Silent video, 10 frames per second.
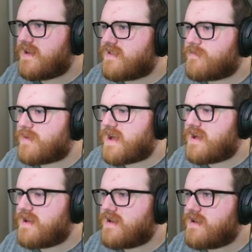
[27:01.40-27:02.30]
it's
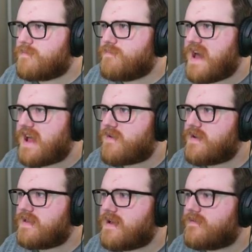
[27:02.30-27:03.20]
my
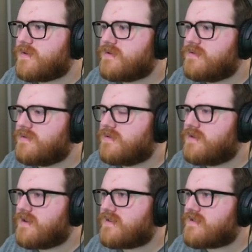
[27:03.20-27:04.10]
battery level
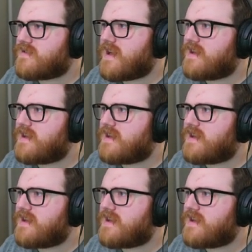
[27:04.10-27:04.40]
on the side